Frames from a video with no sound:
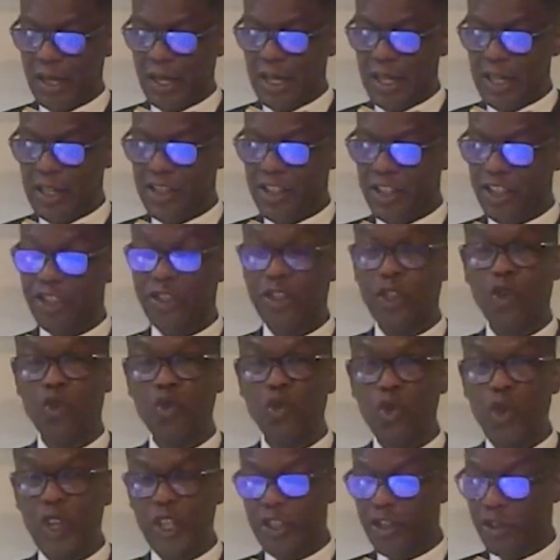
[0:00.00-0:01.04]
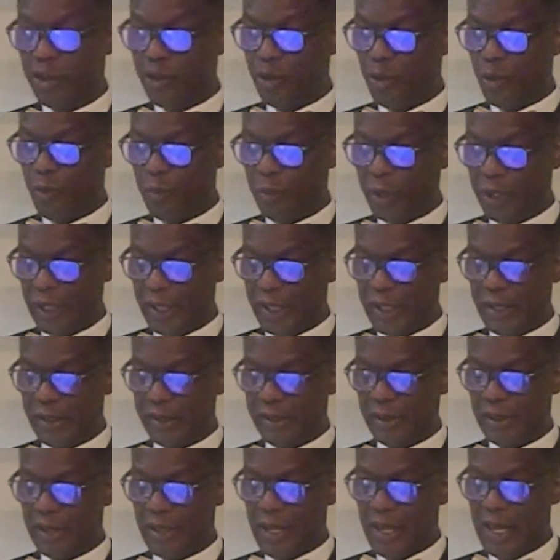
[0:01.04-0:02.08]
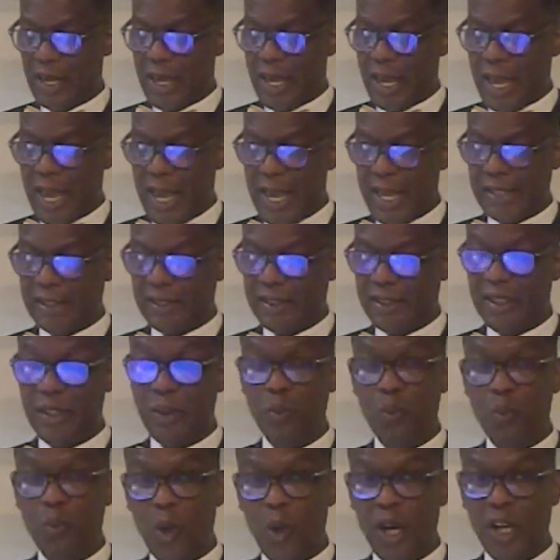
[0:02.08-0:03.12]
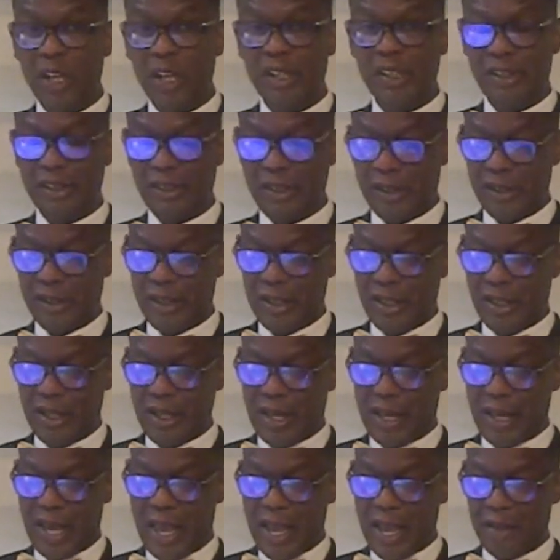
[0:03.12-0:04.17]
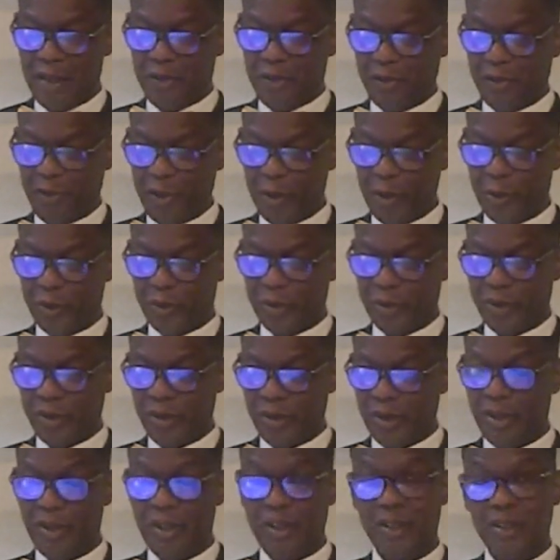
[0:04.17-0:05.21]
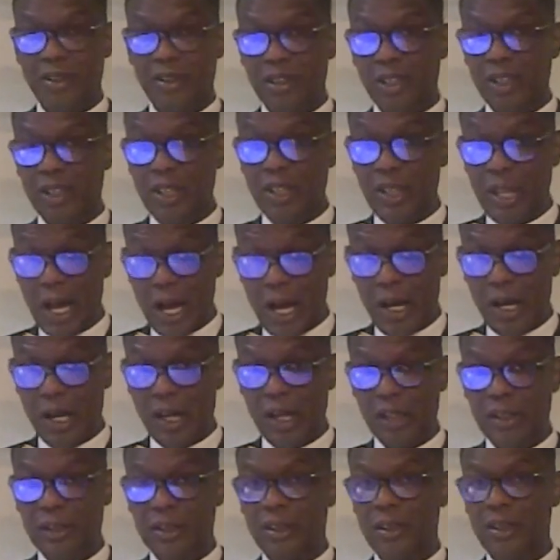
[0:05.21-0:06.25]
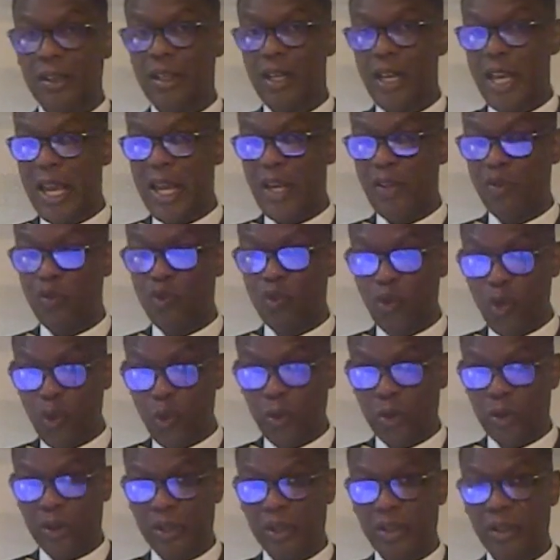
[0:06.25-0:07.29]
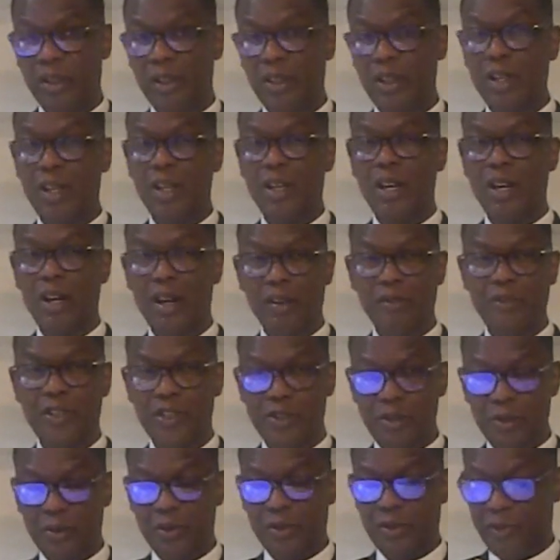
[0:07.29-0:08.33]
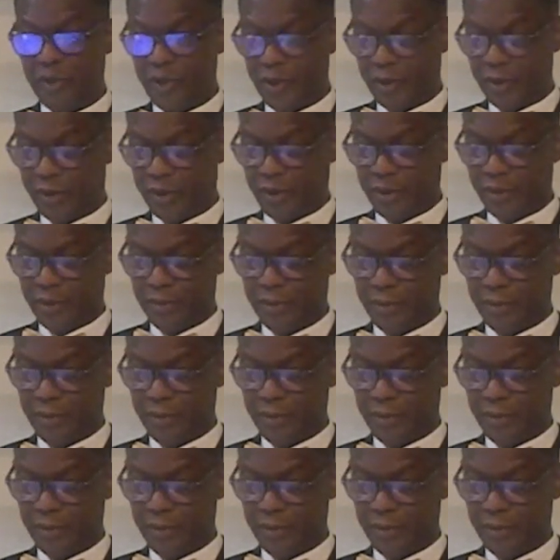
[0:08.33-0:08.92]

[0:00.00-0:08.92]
in his original place as he was at first, the God and ruler of the universe.